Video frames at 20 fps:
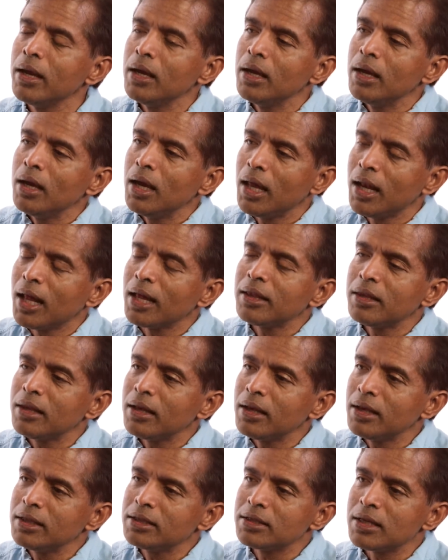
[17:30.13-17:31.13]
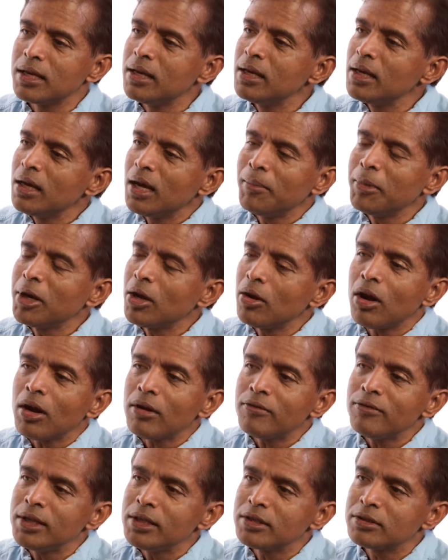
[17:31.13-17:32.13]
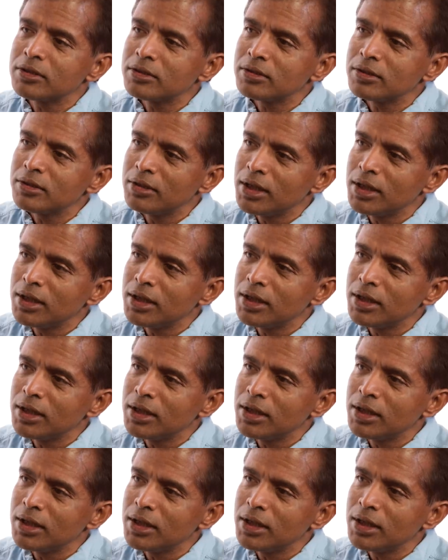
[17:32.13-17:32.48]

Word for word: Mm-hmm. And I think it's, I mean, a lot of these,